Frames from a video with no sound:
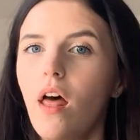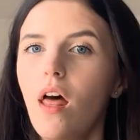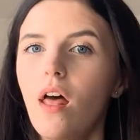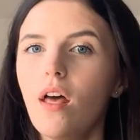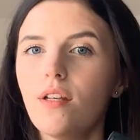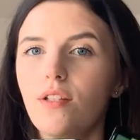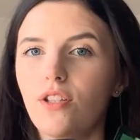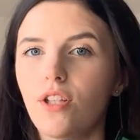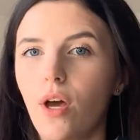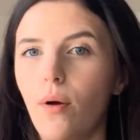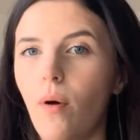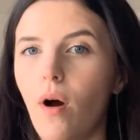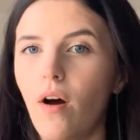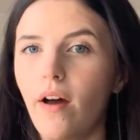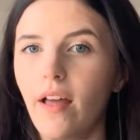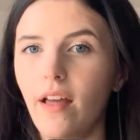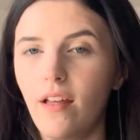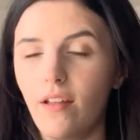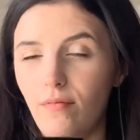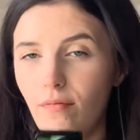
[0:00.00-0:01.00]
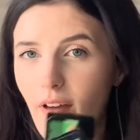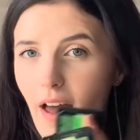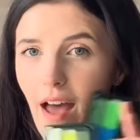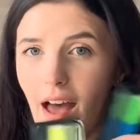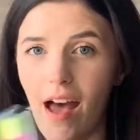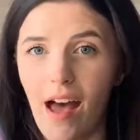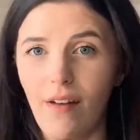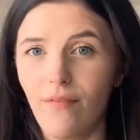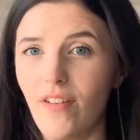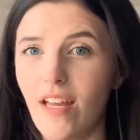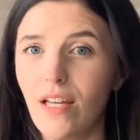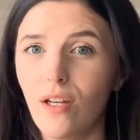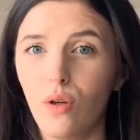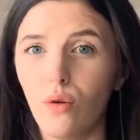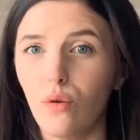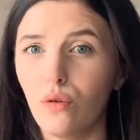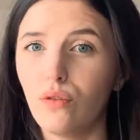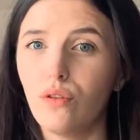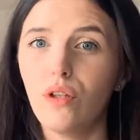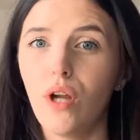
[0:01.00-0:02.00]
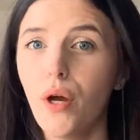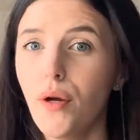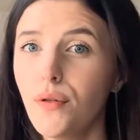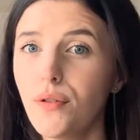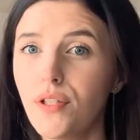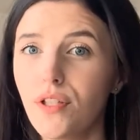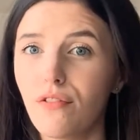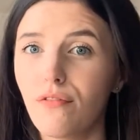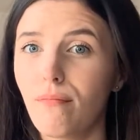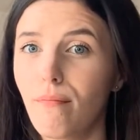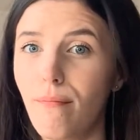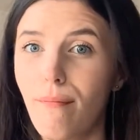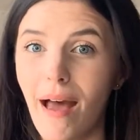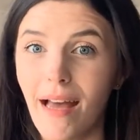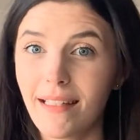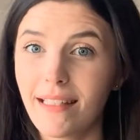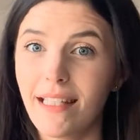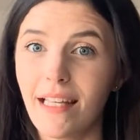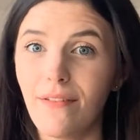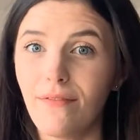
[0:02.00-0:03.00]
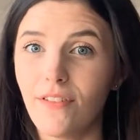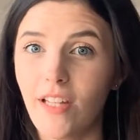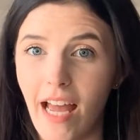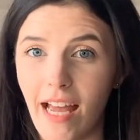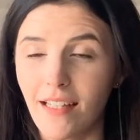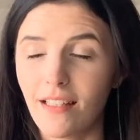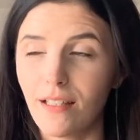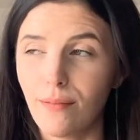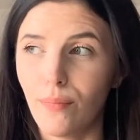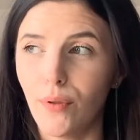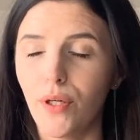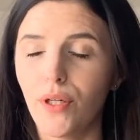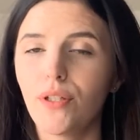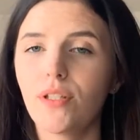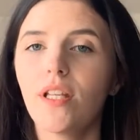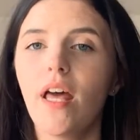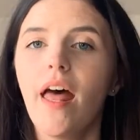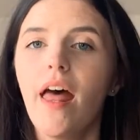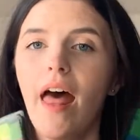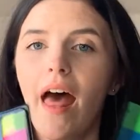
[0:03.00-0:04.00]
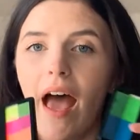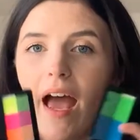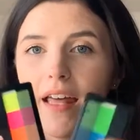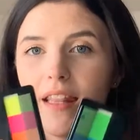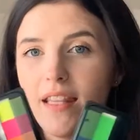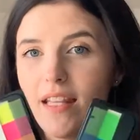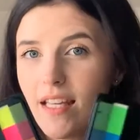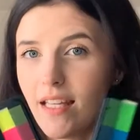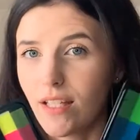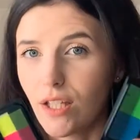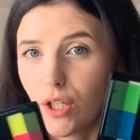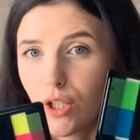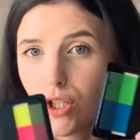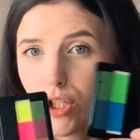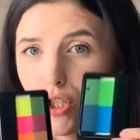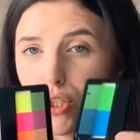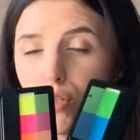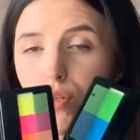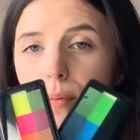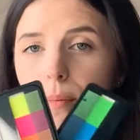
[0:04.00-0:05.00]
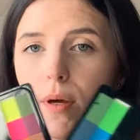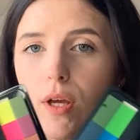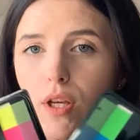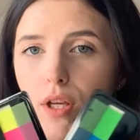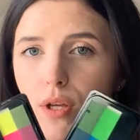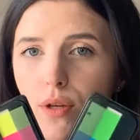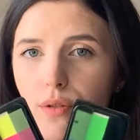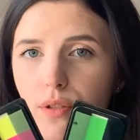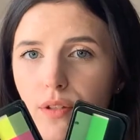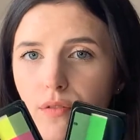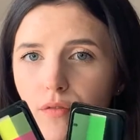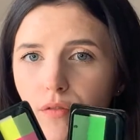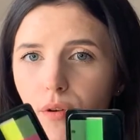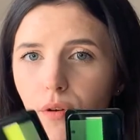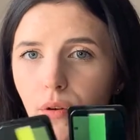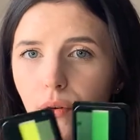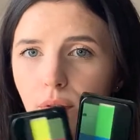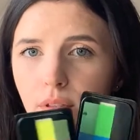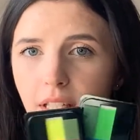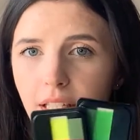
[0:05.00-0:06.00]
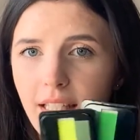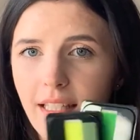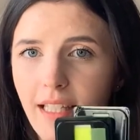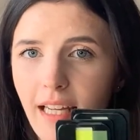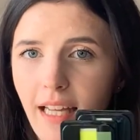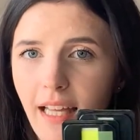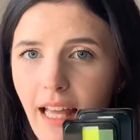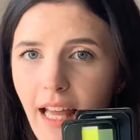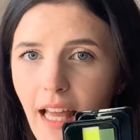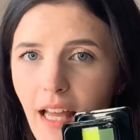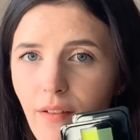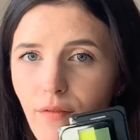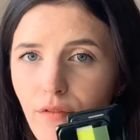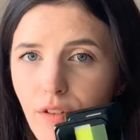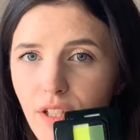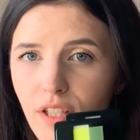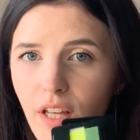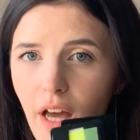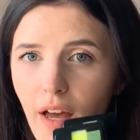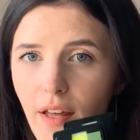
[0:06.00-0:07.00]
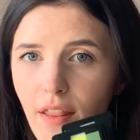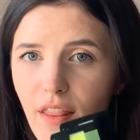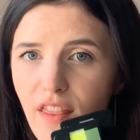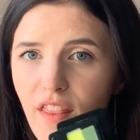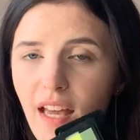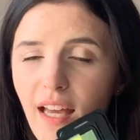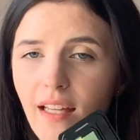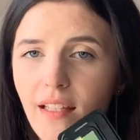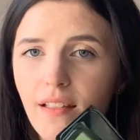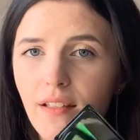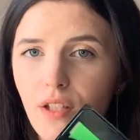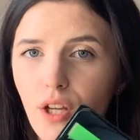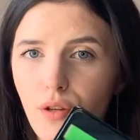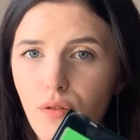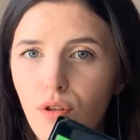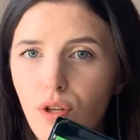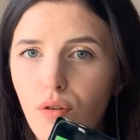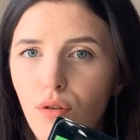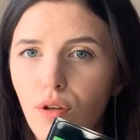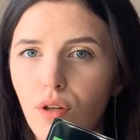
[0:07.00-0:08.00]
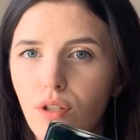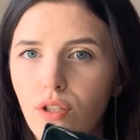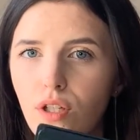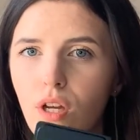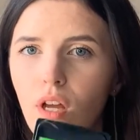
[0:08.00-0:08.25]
So I have in law loads of massive textbooks, and these are super useful to stick in for certain things. So you could